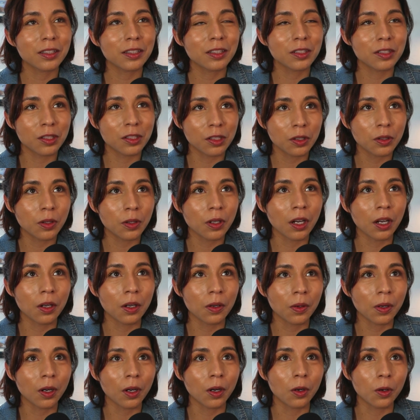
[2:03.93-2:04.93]

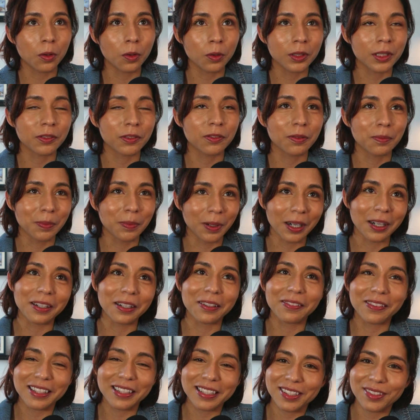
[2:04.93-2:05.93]
Zuko a whole different part
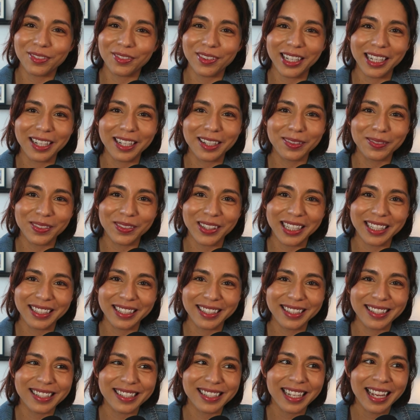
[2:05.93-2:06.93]
of this video
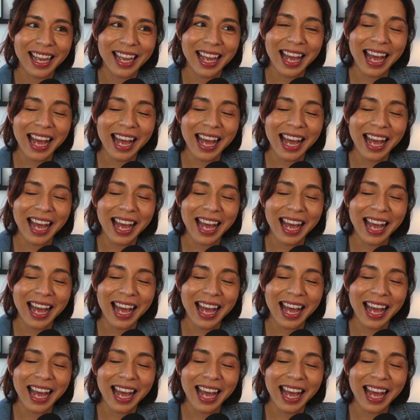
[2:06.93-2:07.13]
because